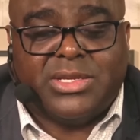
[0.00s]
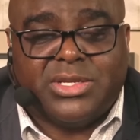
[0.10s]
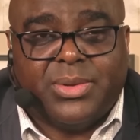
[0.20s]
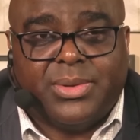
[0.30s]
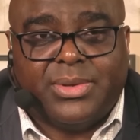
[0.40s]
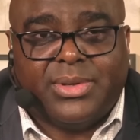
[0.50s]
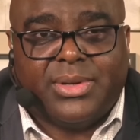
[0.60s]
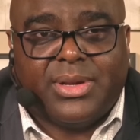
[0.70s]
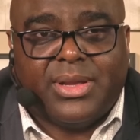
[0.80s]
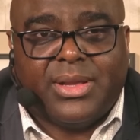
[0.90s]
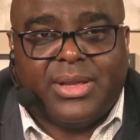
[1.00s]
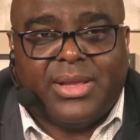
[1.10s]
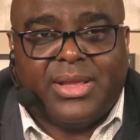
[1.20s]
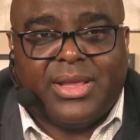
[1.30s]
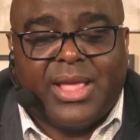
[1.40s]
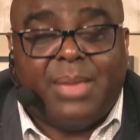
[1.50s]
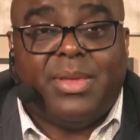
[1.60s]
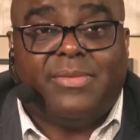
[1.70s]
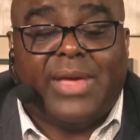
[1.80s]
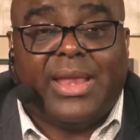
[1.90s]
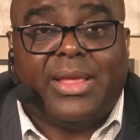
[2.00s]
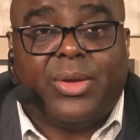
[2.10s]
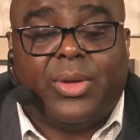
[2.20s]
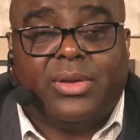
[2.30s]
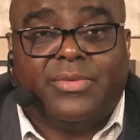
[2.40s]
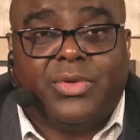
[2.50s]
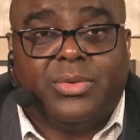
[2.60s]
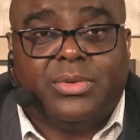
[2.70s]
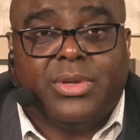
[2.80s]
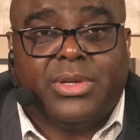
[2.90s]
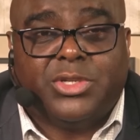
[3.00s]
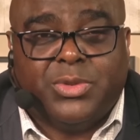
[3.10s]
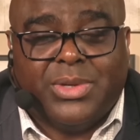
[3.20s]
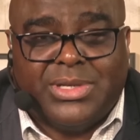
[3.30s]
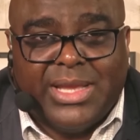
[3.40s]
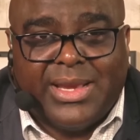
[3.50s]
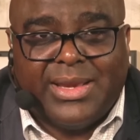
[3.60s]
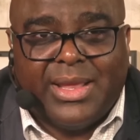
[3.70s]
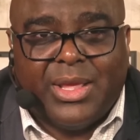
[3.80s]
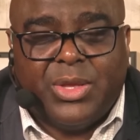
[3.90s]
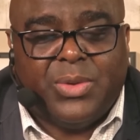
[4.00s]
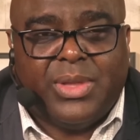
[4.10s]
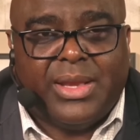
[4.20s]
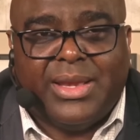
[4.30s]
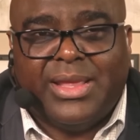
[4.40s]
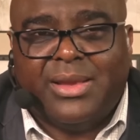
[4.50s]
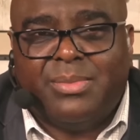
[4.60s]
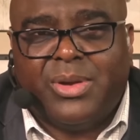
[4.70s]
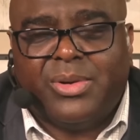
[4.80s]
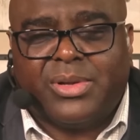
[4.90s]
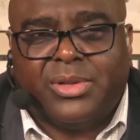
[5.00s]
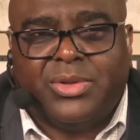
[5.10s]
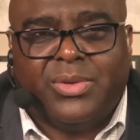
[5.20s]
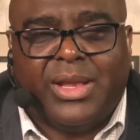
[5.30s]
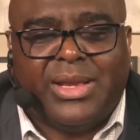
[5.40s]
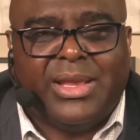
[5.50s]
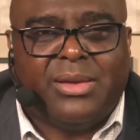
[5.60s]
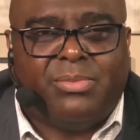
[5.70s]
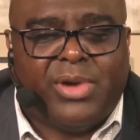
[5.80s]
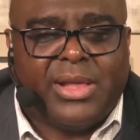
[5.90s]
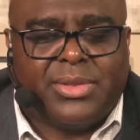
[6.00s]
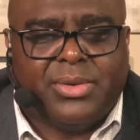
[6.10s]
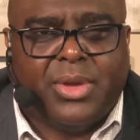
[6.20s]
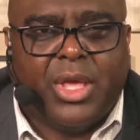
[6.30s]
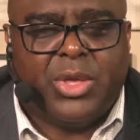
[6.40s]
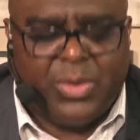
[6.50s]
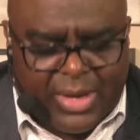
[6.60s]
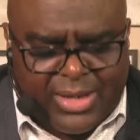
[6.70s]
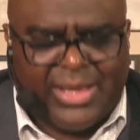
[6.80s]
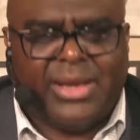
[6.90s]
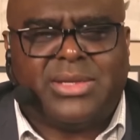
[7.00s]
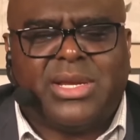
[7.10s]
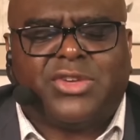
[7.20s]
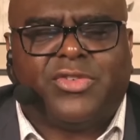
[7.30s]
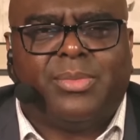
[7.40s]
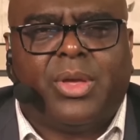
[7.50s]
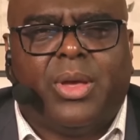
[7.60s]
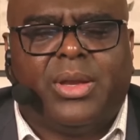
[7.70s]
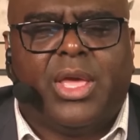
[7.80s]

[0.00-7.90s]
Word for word: soon. I'm inviting all of you to attend. You that need a miracle, you that need a breakthrough, you that need a touch from God,